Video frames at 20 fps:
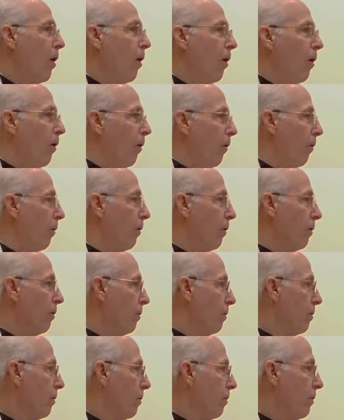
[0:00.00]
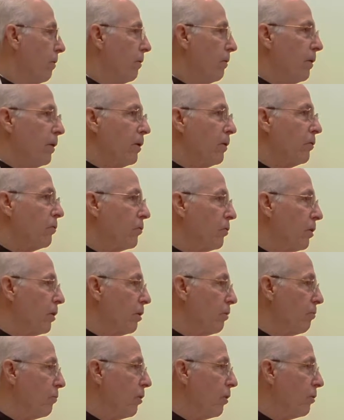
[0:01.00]
All that has
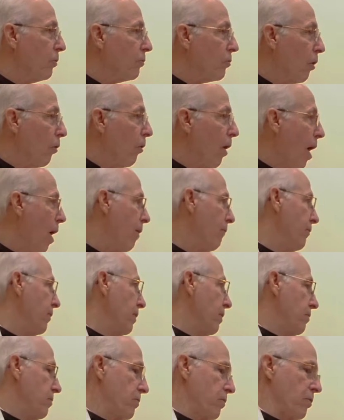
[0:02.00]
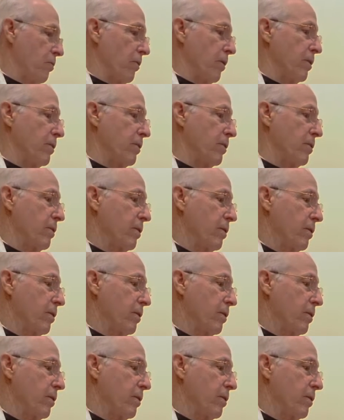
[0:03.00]
seemed so obvious to us.